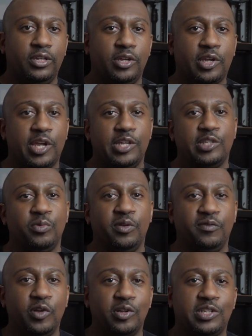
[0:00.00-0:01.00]
Okay, so
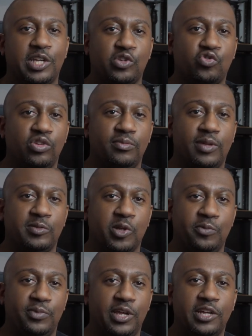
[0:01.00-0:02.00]
we've looked at Streamlabs
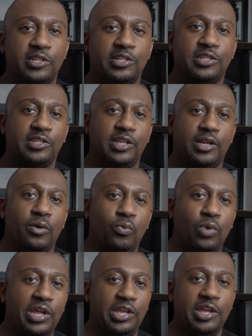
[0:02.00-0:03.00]
OBS,
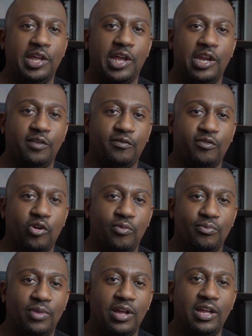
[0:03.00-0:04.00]
where you can get it
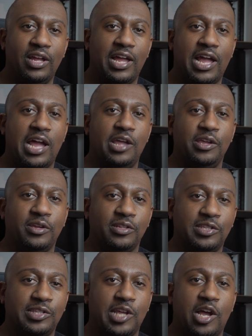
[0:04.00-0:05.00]
from, how you can
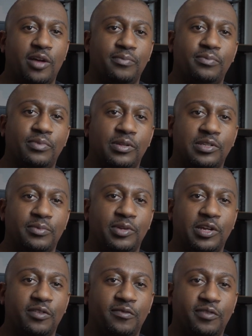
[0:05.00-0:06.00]
set up some of
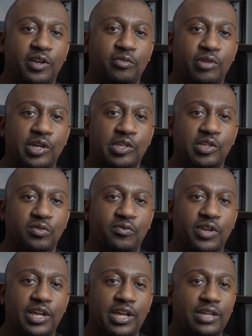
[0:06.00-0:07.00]
the configurations of
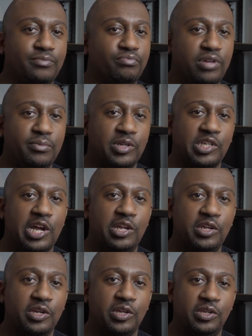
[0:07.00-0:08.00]
it, and pretty much how
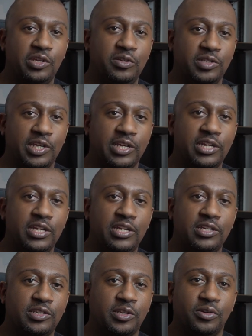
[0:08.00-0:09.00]
you can use it.
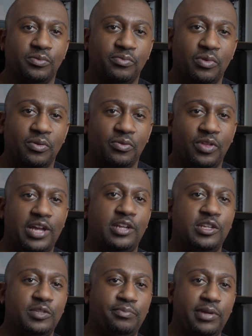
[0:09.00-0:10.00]
So that
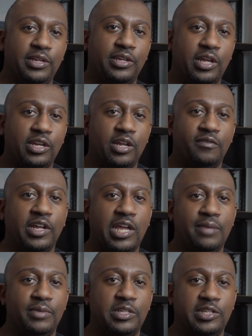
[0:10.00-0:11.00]
has been another
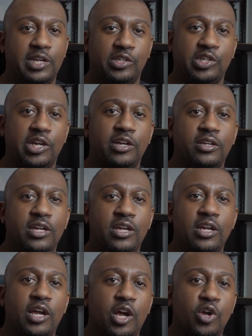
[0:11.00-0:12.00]
Gaming Tech Chat.
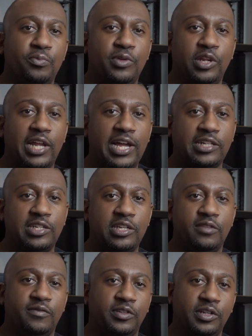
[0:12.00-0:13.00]
I hope you liked it.
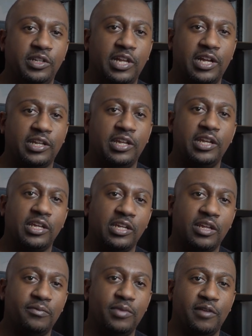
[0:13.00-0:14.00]
If you did like it,
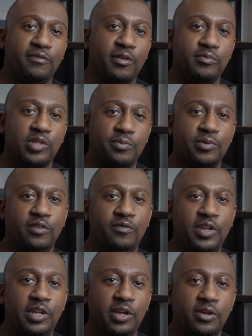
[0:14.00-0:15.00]
give me a thumbs up on the
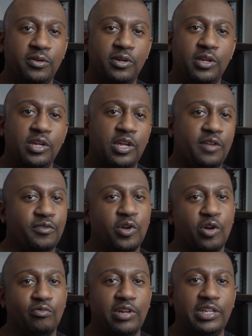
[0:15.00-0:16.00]
video. If
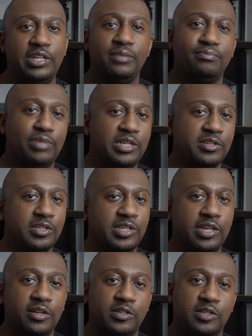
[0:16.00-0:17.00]
not already, please
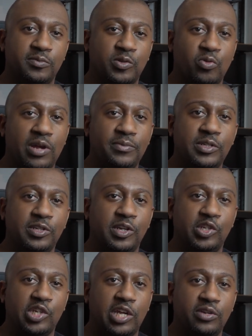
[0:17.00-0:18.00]
consider subscribing to
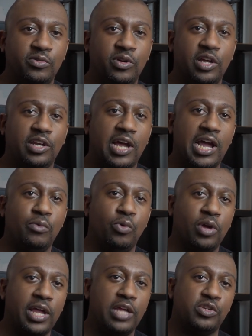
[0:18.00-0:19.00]
the channel and I will
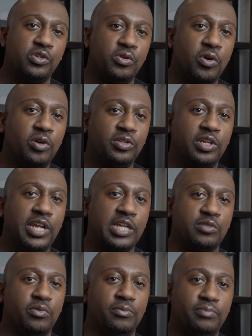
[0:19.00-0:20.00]
catch you on the
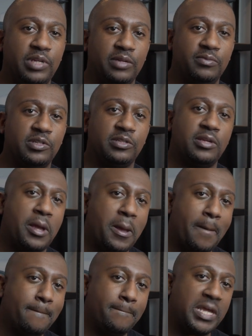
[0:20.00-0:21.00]
next one, peeps.
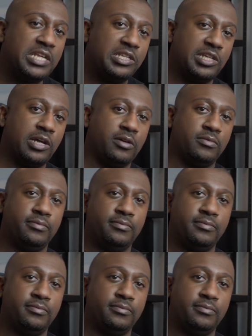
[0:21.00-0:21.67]
Peace out.